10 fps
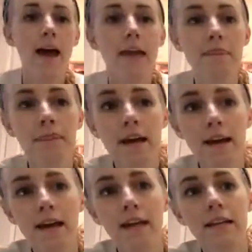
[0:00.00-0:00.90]
and
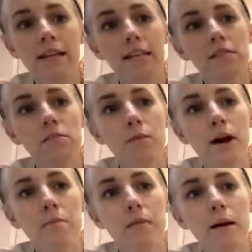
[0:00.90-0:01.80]
then this will
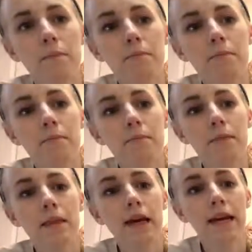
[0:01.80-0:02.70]
pop up.
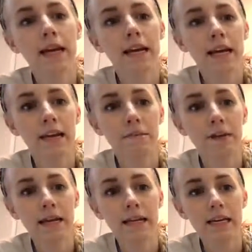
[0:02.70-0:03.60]
Then I hit
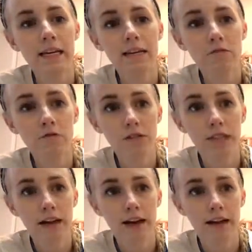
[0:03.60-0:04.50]
my equal
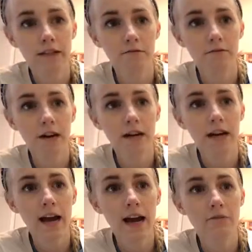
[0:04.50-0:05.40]
sign
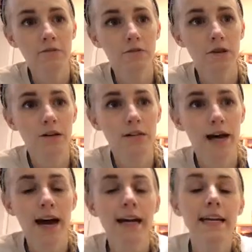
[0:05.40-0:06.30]
right afterwards.
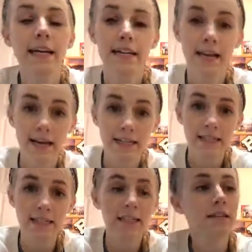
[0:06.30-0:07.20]
I get
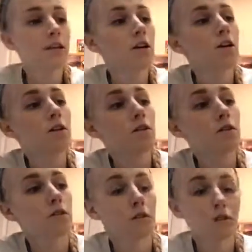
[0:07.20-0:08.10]

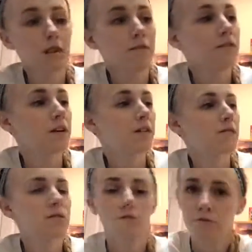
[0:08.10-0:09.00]

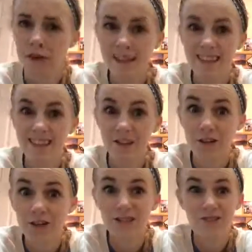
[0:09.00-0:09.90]
19/35. Oh, I said
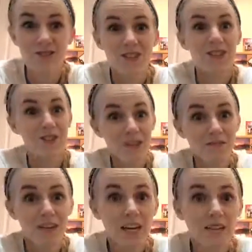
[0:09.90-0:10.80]
32.
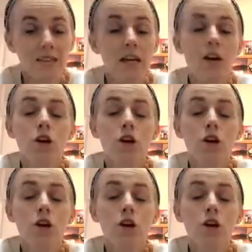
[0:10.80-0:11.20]
35.